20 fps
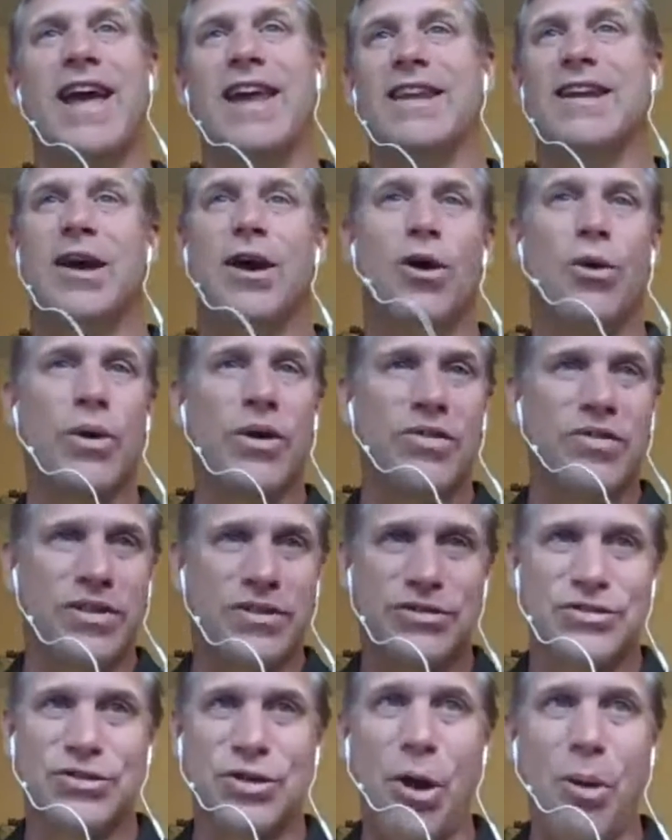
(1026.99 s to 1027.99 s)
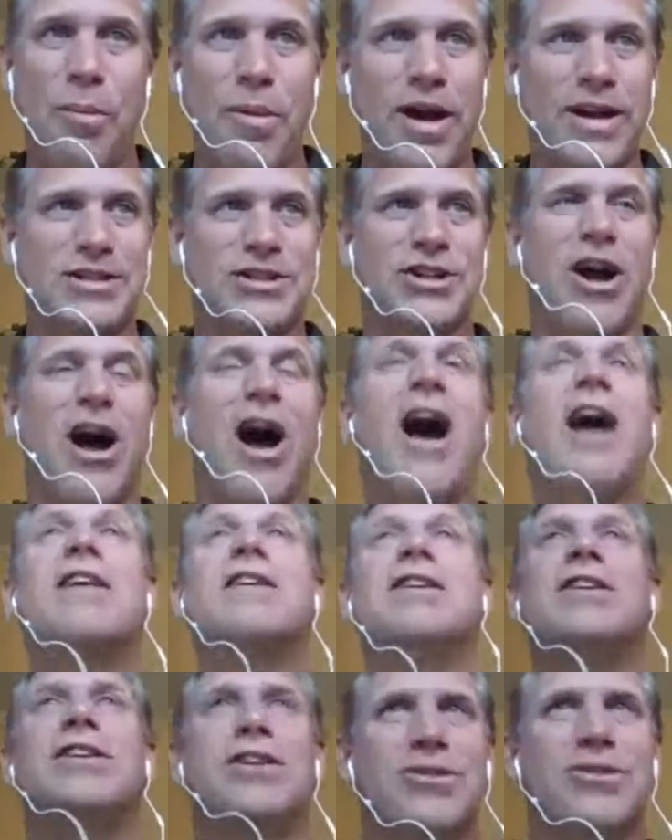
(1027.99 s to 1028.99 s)
And with so much
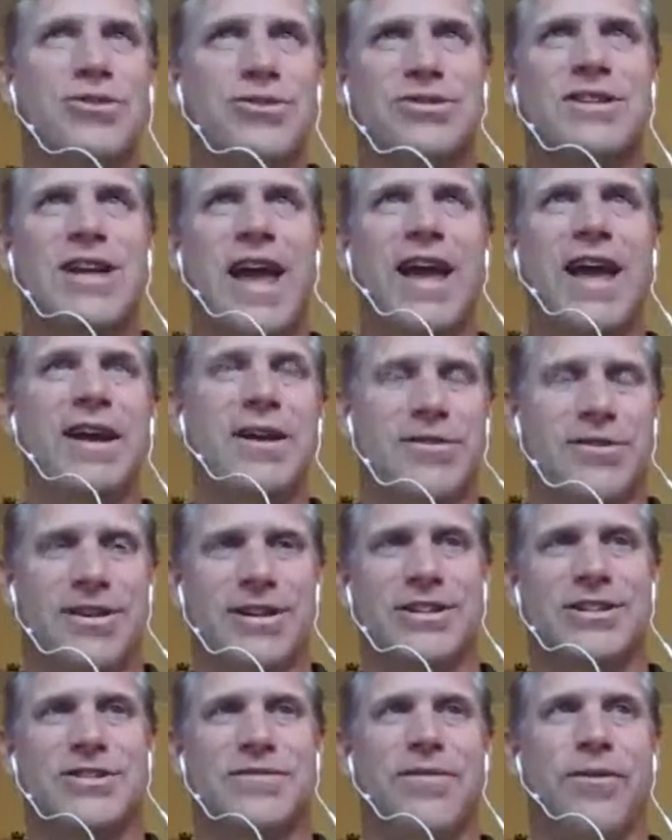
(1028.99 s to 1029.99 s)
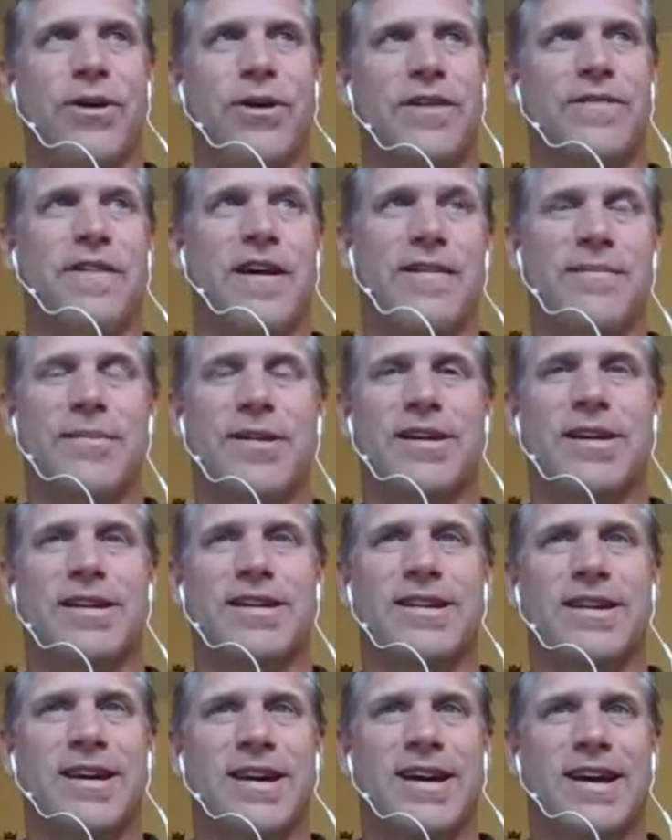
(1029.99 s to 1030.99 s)
unused acreage, 45 million